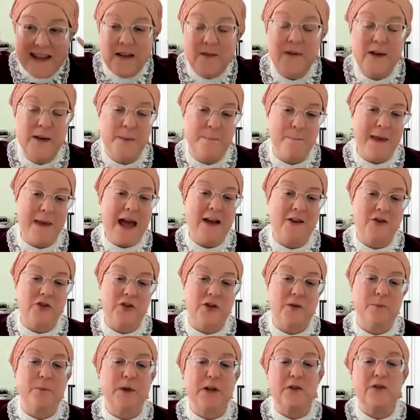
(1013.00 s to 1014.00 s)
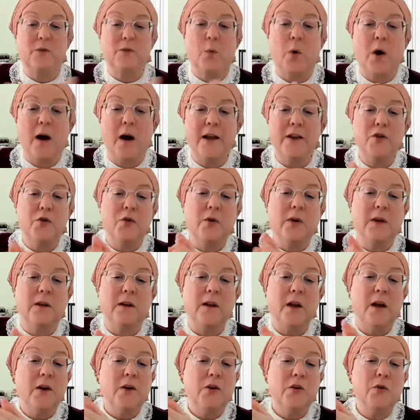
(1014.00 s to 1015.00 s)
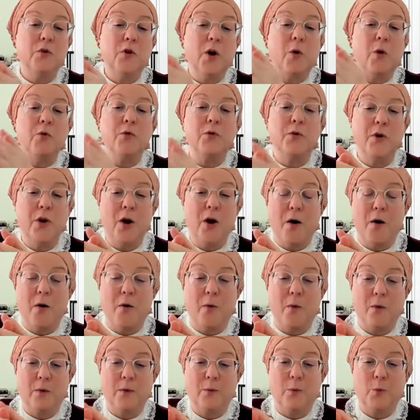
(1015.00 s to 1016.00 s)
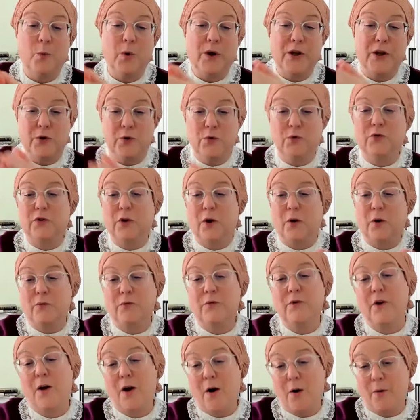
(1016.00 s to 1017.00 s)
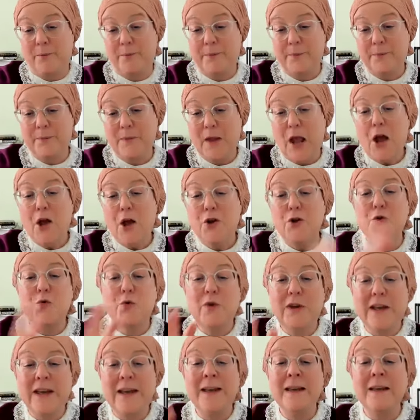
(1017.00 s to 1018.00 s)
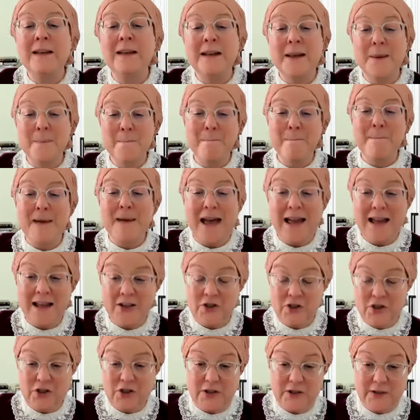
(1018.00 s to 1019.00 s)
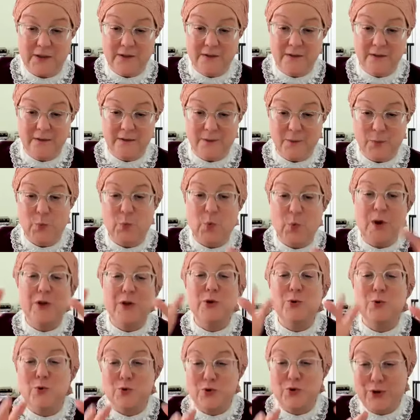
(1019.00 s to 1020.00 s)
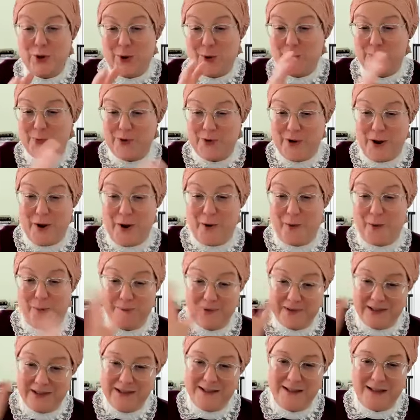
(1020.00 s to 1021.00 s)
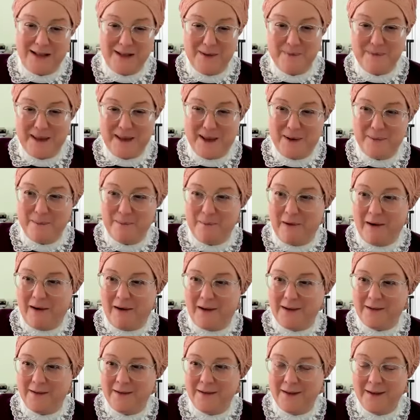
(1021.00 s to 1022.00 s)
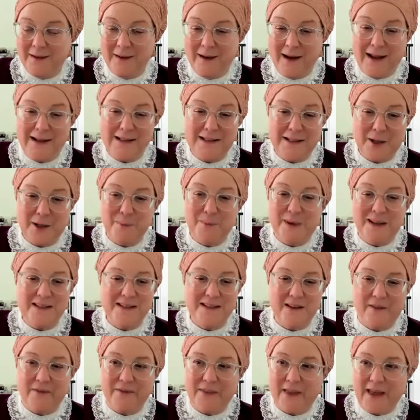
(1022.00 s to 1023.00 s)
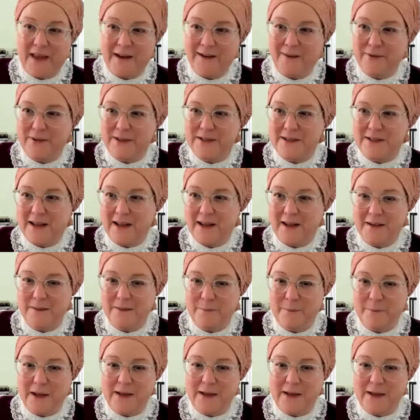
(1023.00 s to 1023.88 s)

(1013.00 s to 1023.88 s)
even imagine, because why? You don't know what you don't know. You can't imagine what you don't know. Please keep that in mind. I tell myself that every day,